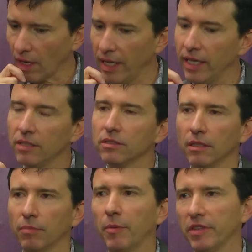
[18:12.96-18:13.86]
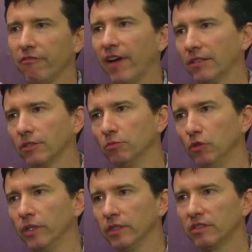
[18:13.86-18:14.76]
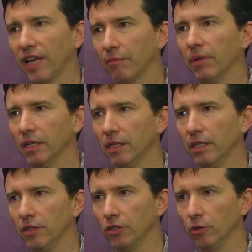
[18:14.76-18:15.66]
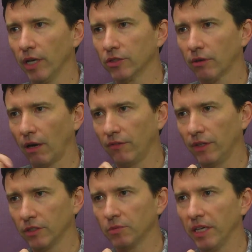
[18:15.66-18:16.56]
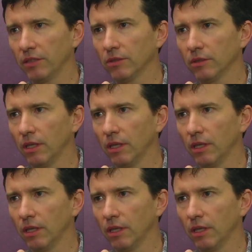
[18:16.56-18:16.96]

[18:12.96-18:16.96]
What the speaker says: it is probably the fastest moving segment in the US crowdfunding space.